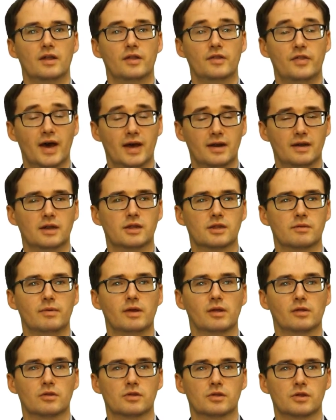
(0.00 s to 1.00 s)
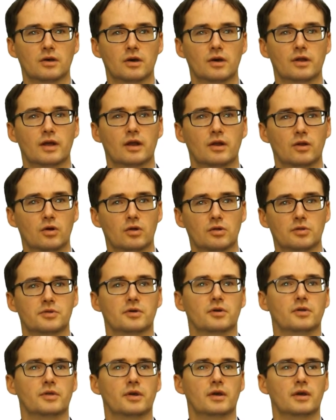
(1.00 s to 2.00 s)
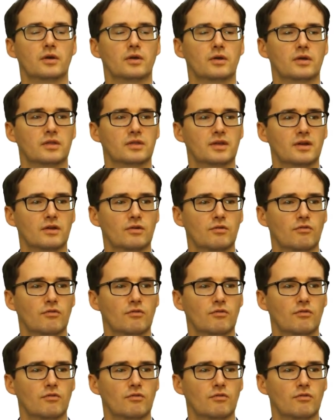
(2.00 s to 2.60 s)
That needs to be understood, and also the